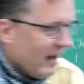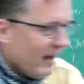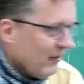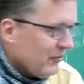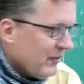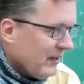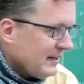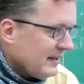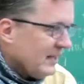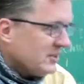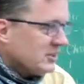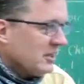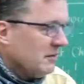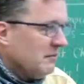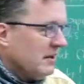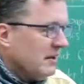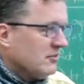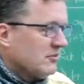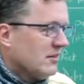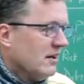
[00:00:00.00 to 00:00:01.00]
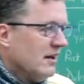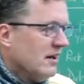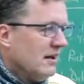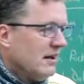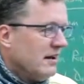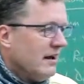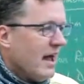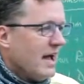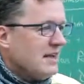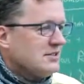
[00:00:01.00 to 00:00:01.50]
I don't think that's going to be as
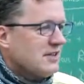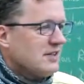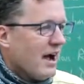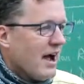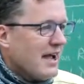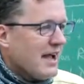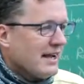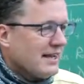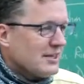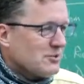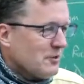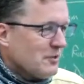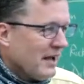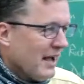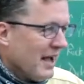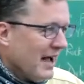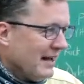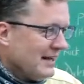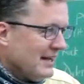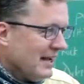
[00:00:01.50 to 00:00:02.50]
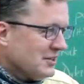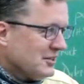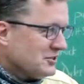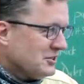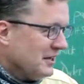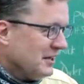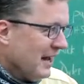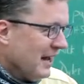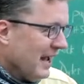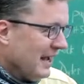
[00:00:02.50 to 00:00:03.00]
nice a hike as we had
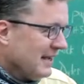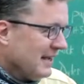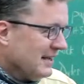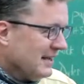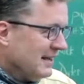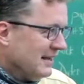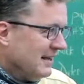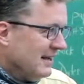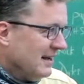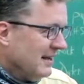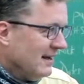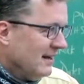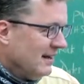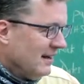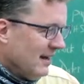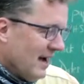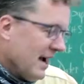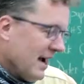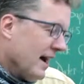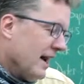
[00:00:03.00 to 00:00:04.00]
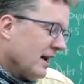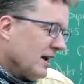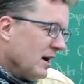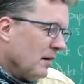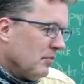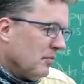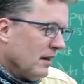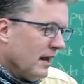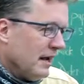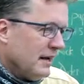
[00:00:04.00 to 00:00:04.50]
yesterday. I got a
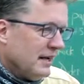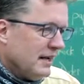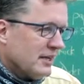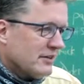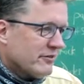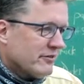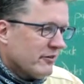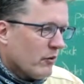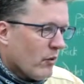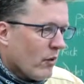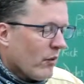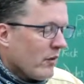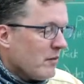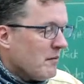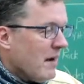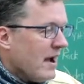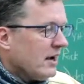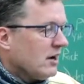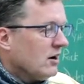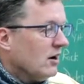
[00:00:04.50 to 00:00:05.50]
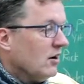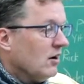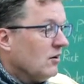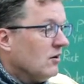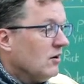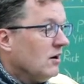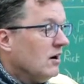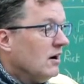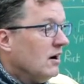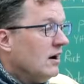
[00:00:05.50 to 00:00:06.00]
couple ideas for where we might
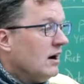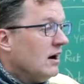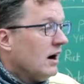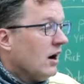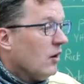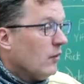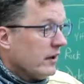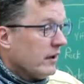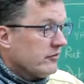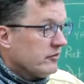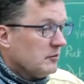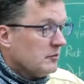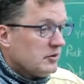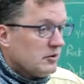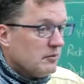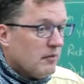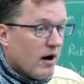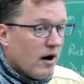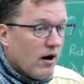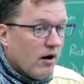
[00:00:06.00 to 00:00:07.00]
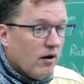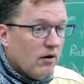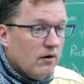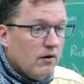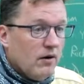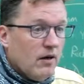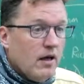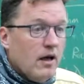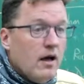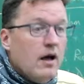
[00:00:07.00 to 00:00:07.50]
go a week from tomorrow.
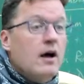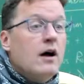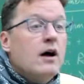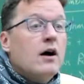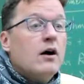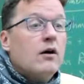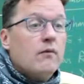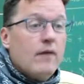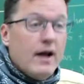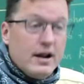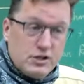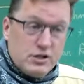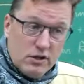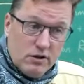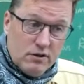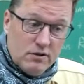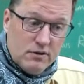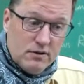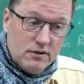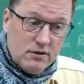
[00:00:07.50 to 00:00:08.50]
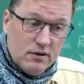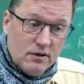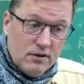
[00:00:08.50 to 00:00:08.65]
Rachel,